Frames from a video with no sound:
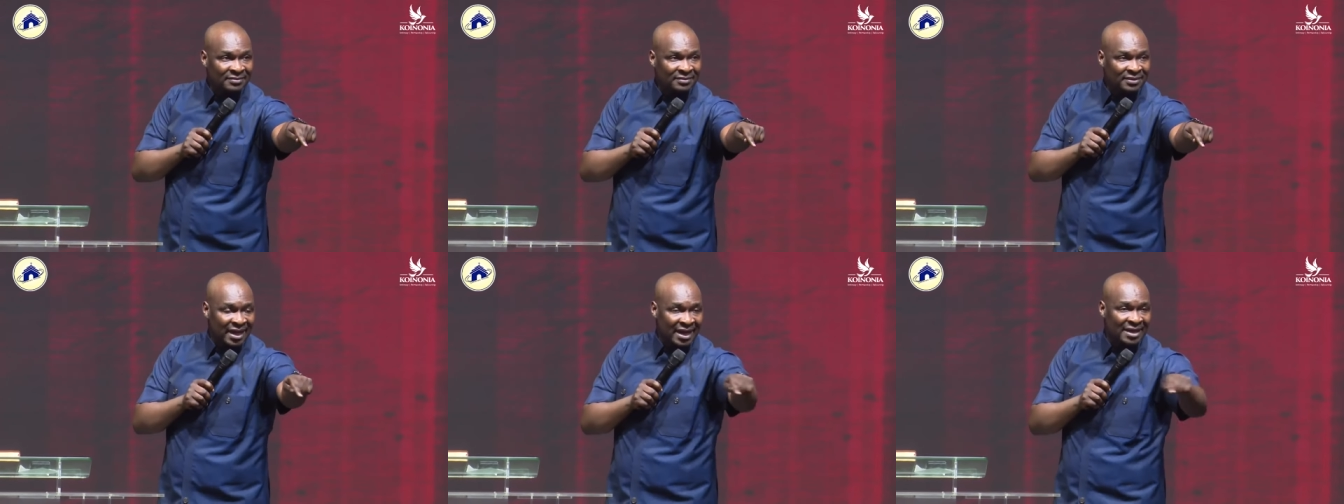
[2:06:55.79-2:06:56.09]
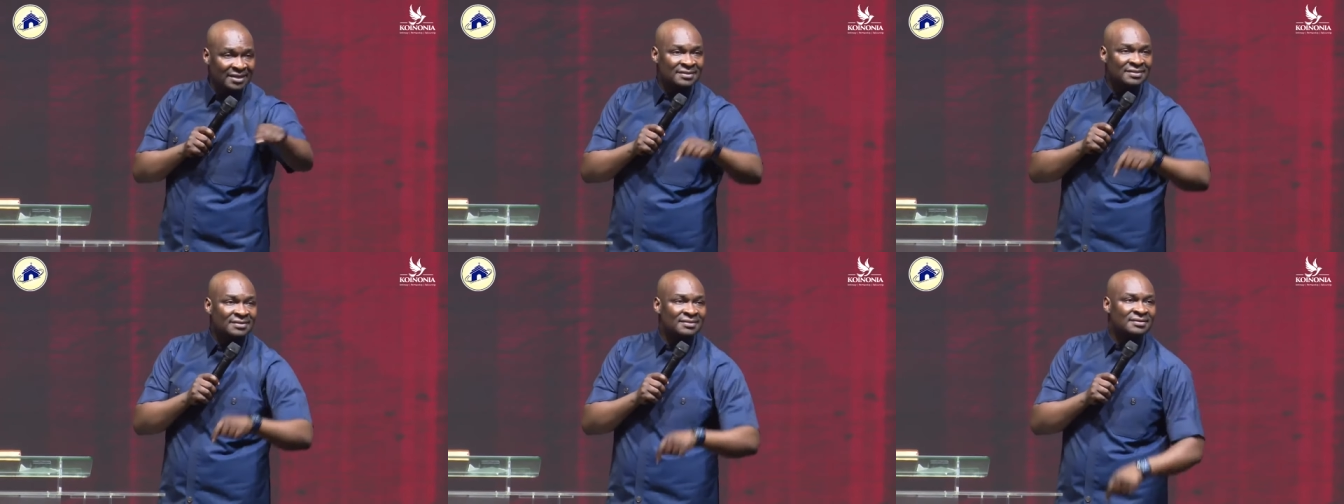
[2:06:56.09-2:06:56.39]

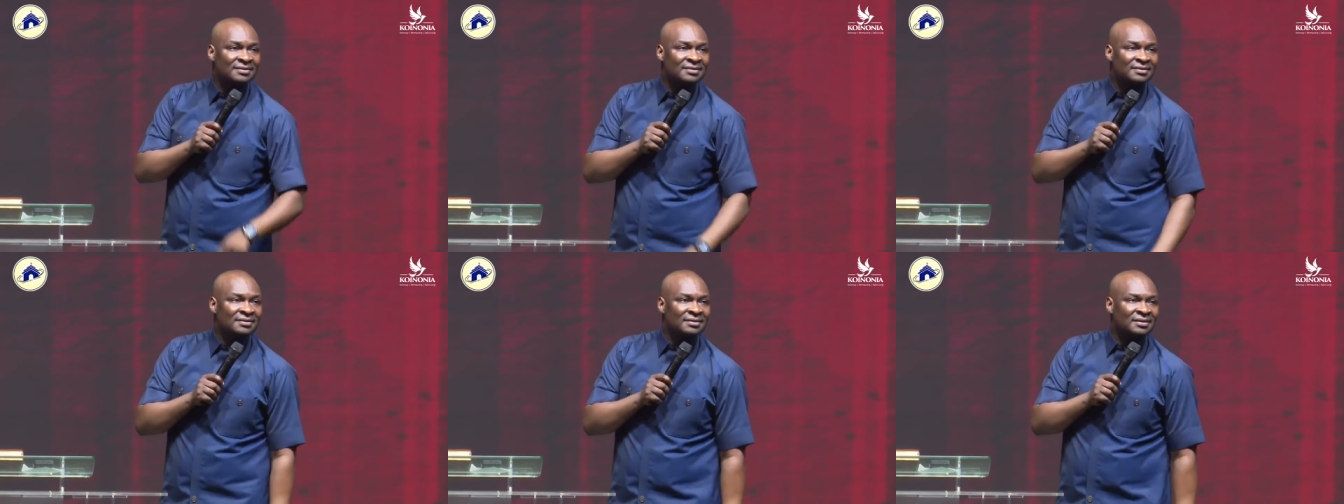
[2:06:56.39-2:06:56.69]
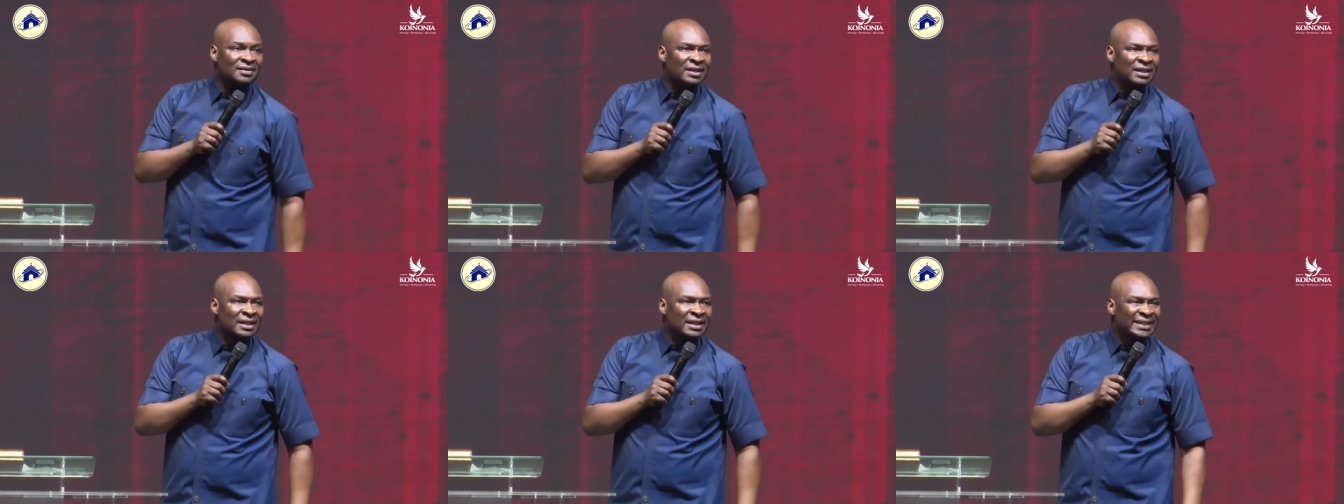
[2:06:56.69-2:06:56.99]
Yes.
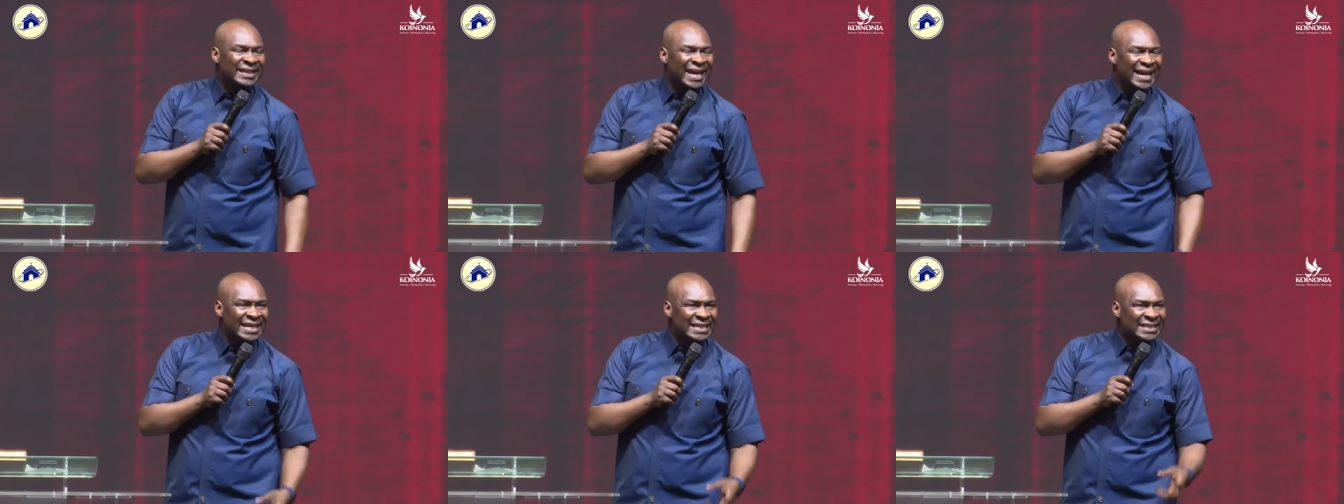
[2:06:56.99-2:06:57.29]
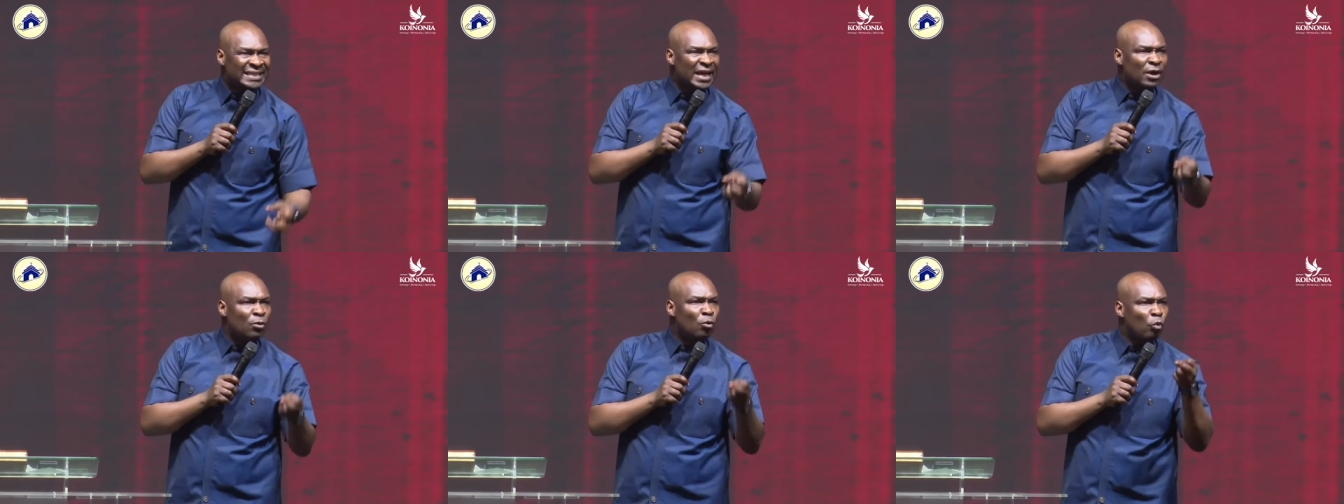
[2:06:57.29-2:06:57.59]
There
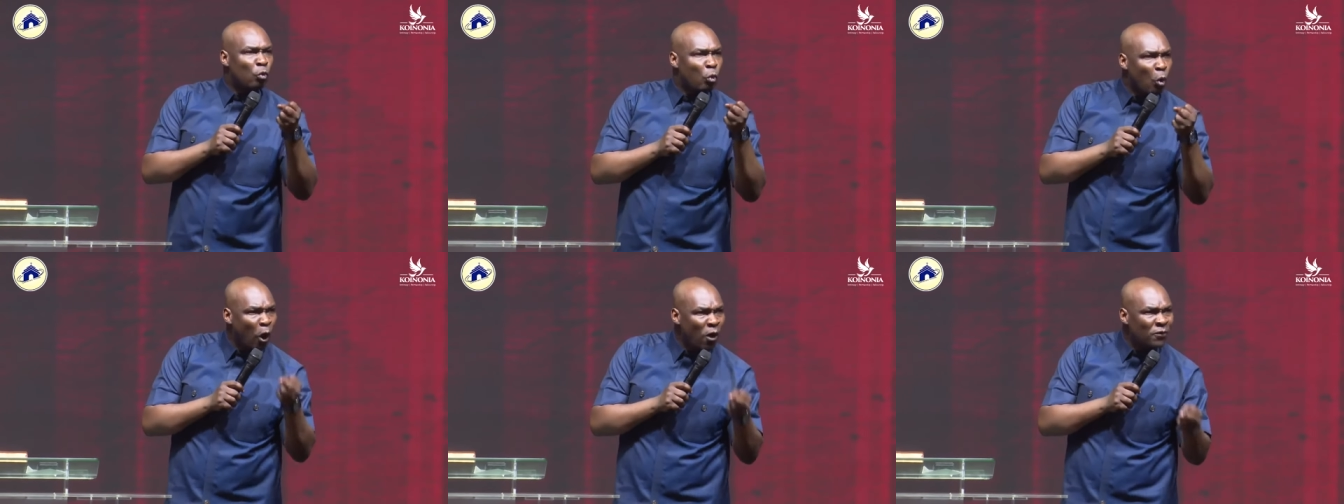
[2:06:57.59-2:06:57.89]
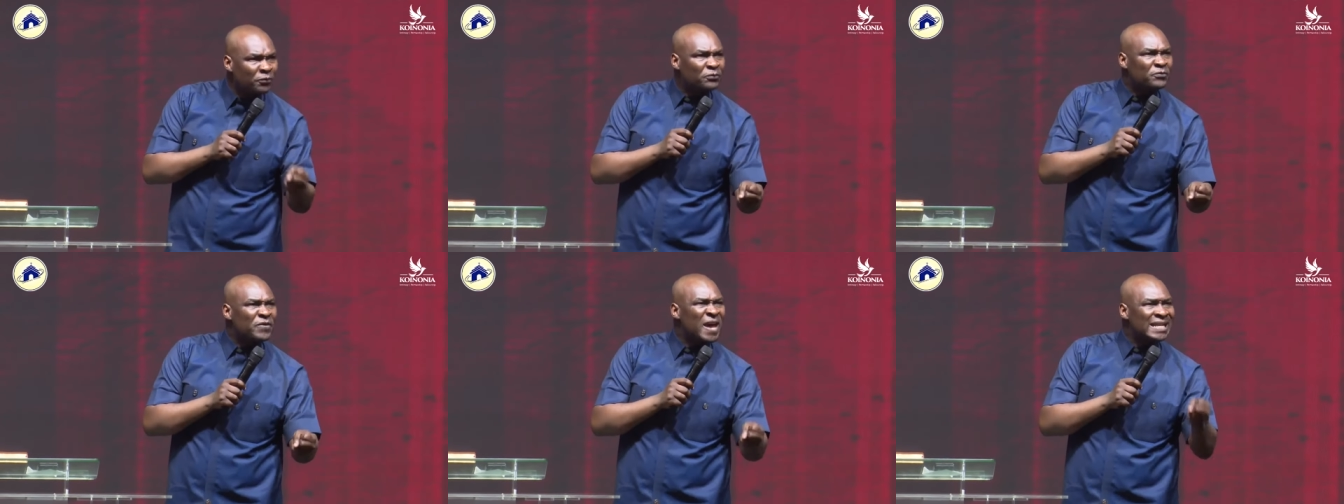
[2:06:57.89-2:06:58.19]
is a
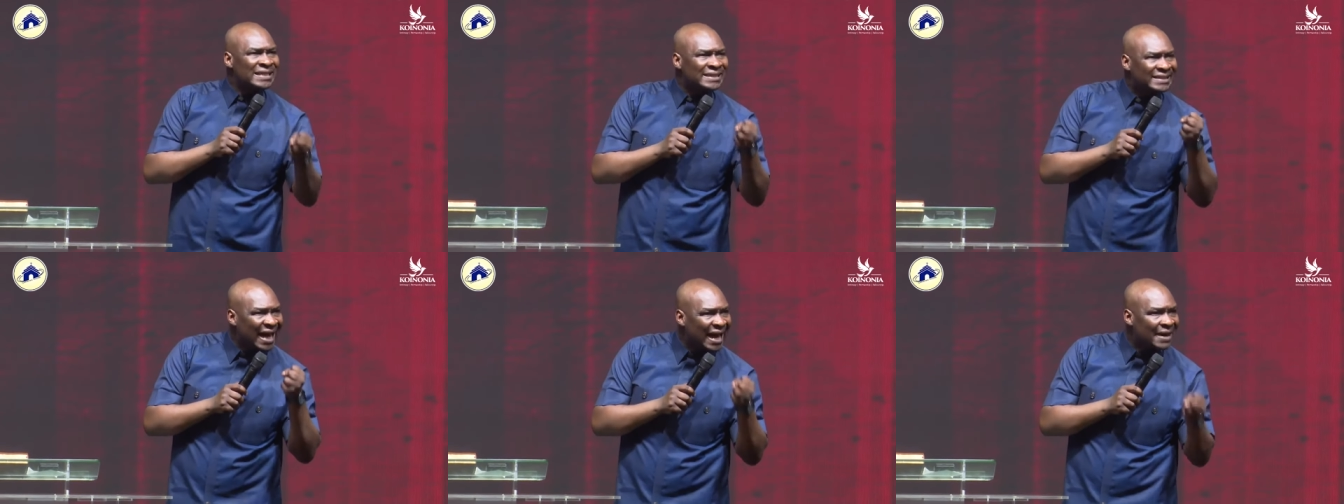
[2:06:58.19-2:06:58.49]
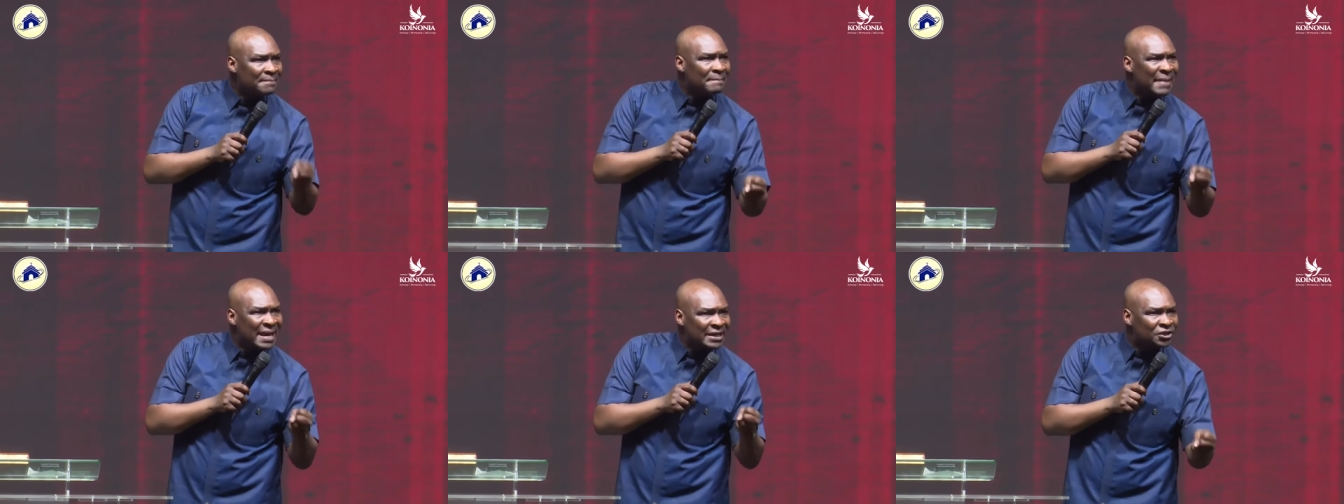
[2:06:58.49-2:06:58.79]
warfare
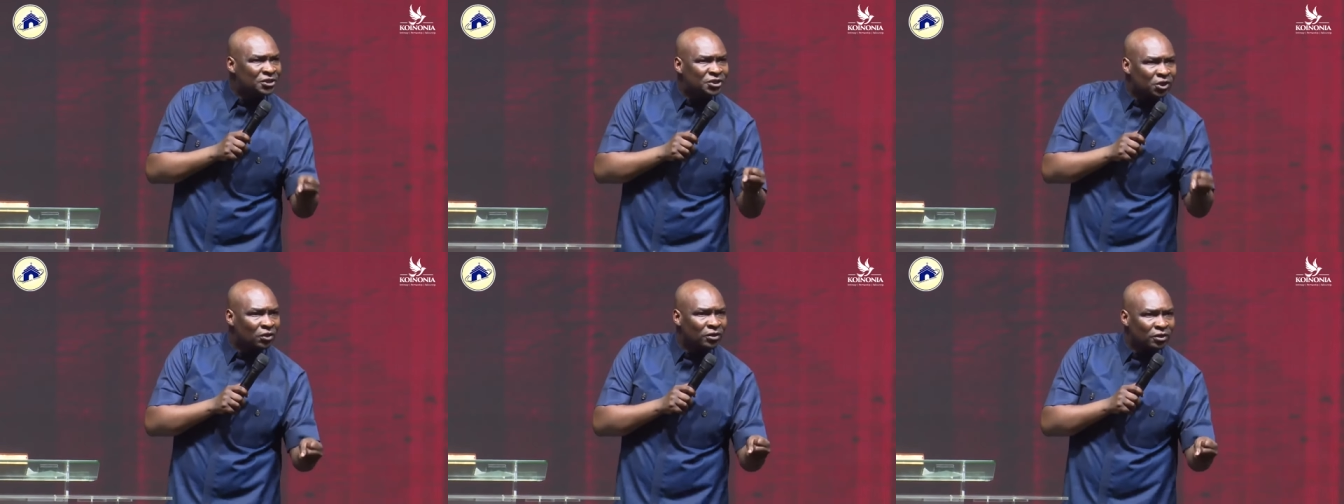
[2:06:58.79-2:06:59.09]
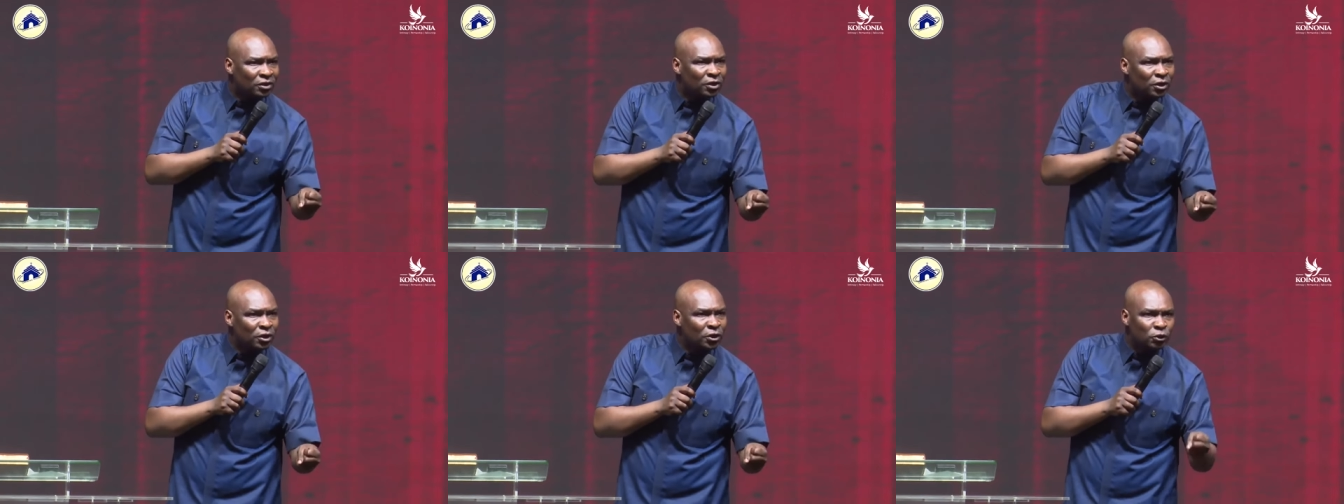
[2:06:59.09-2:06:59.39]

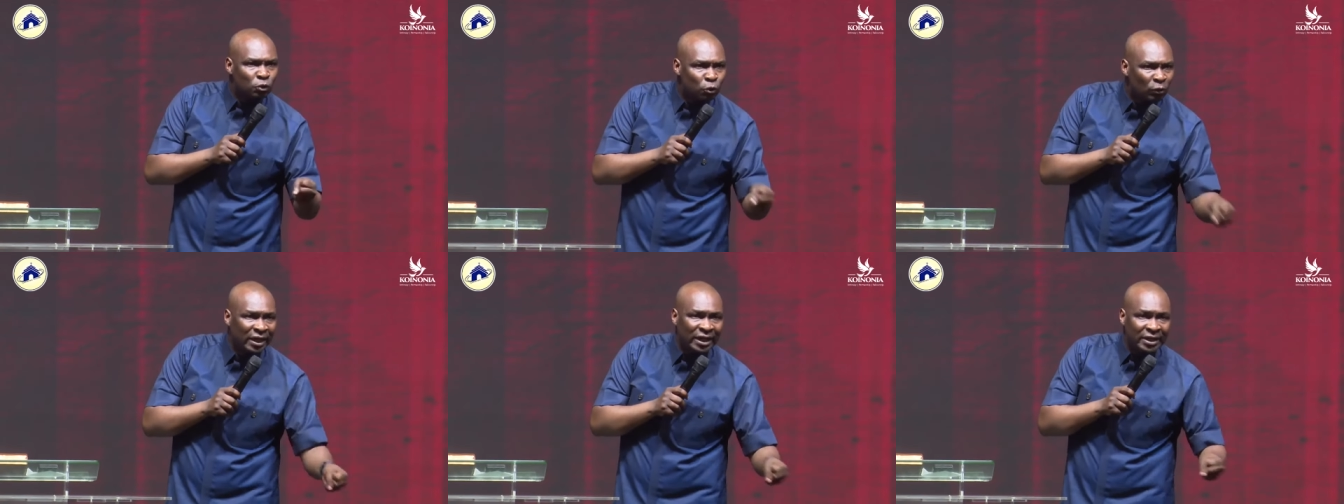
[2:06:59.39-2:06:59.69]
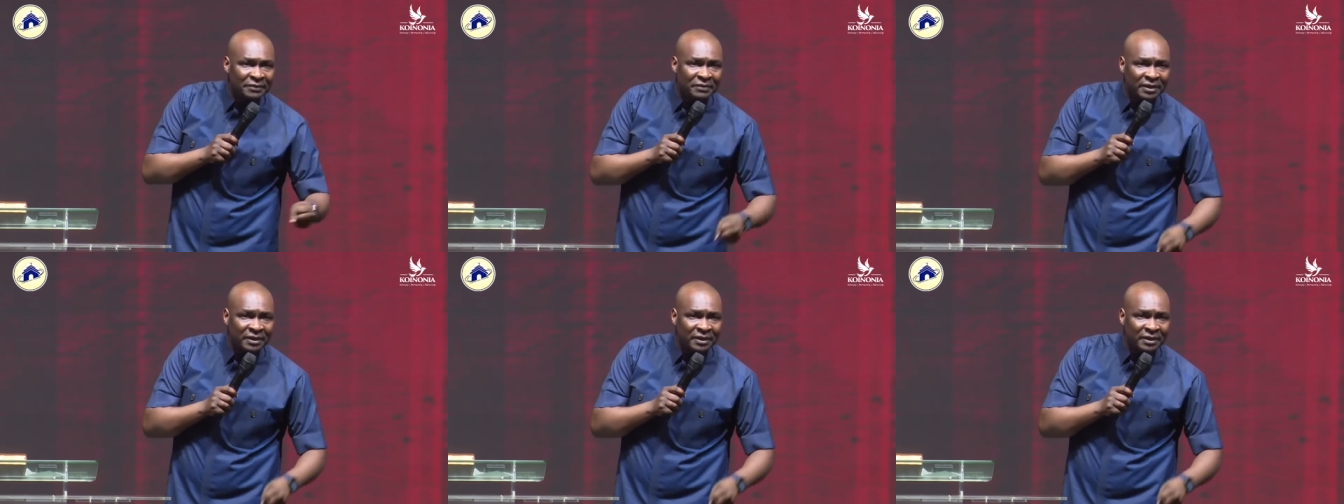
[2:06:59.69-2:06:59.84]
dimension to live